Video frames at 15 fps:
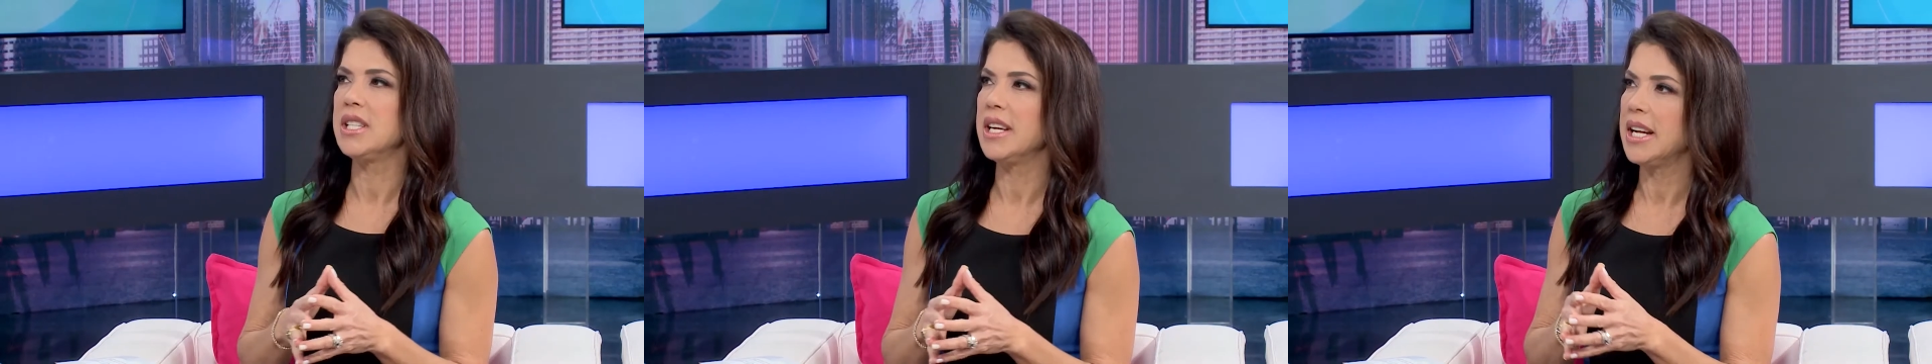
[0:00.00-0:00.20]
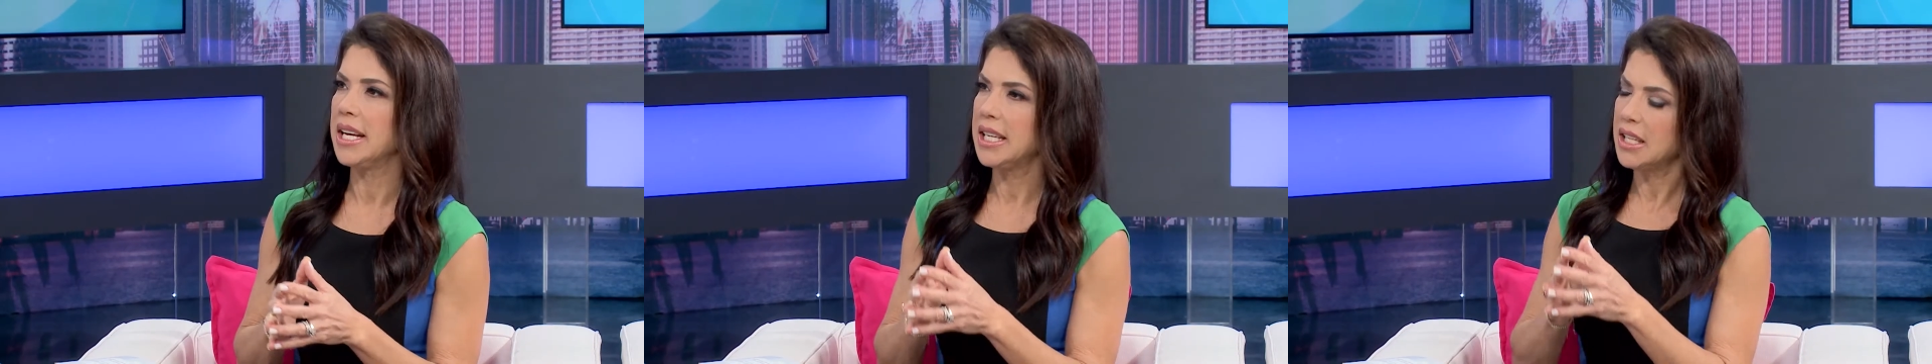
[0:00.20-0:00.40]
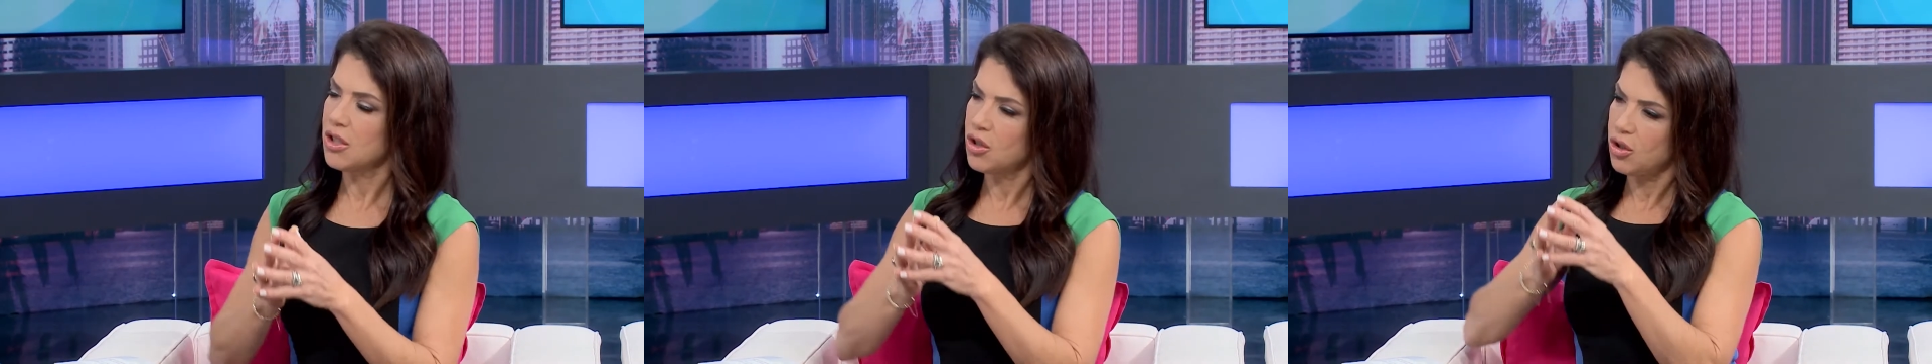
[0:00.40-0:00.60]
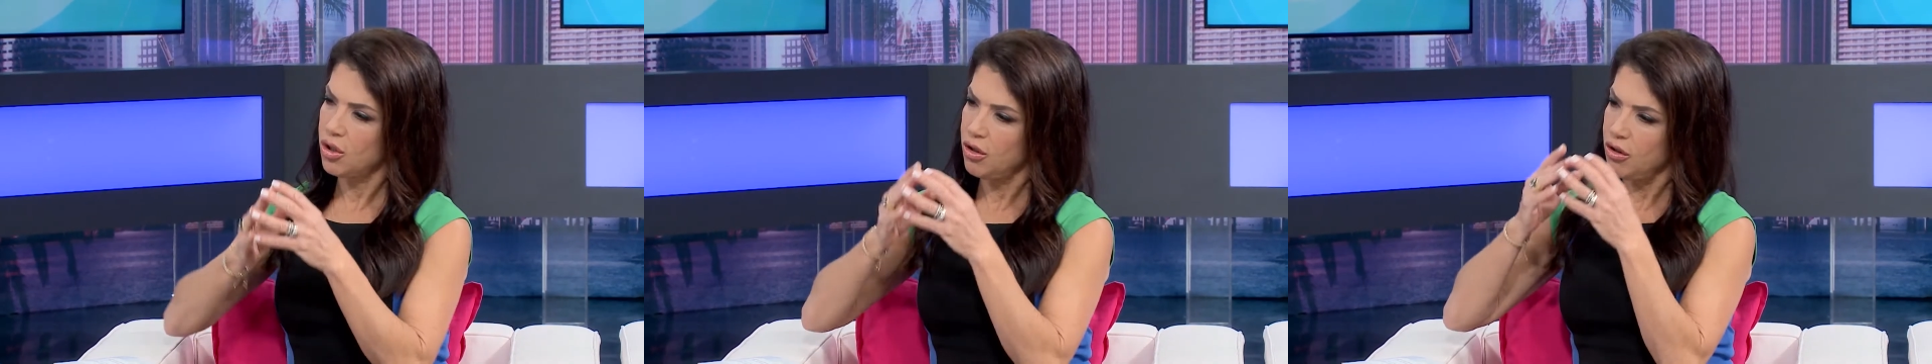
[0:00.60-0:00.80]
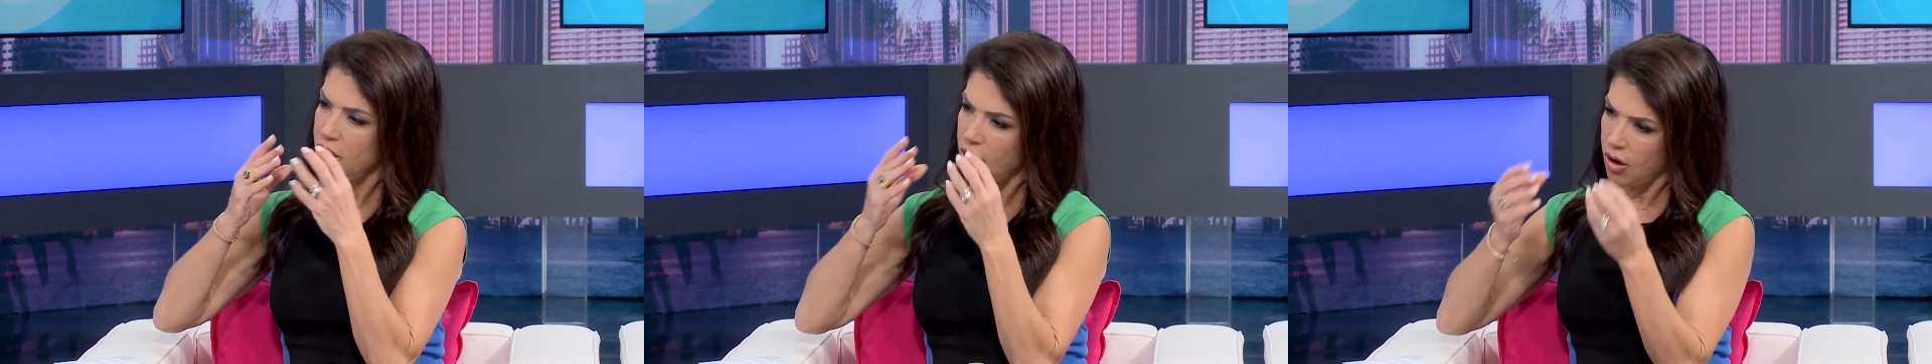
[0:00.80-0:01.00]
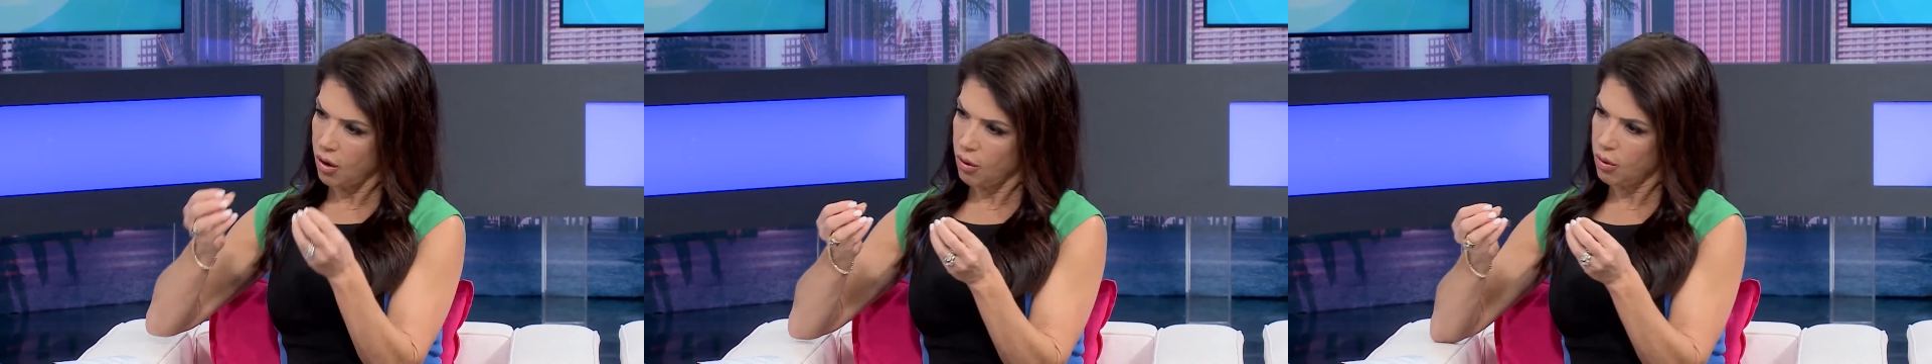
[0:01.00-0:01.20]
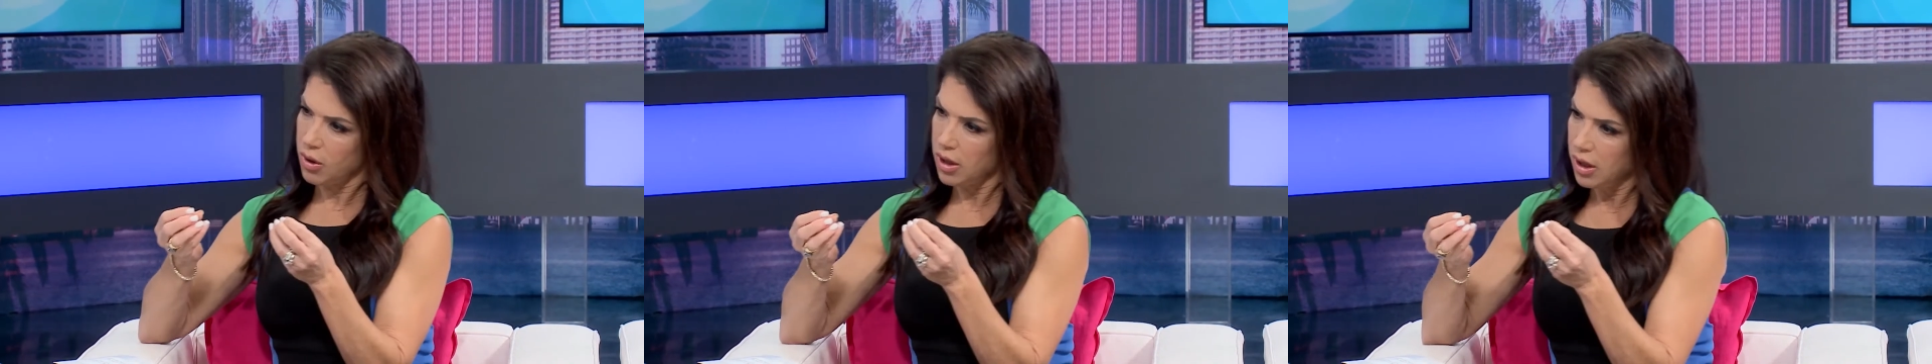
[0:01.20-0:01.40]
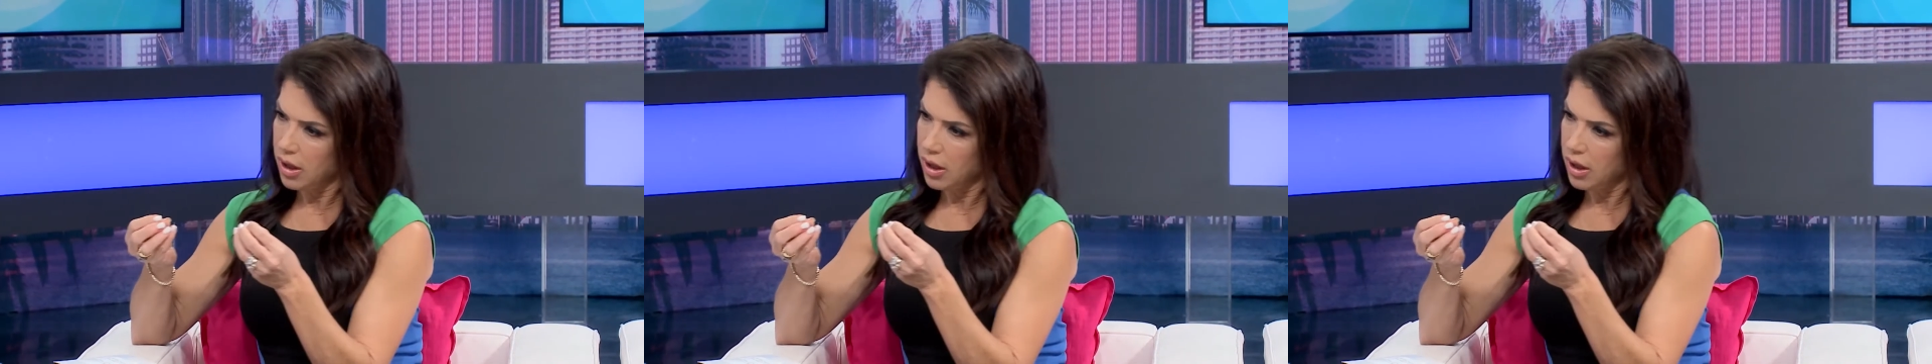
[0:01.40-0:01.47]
then, I guess, should know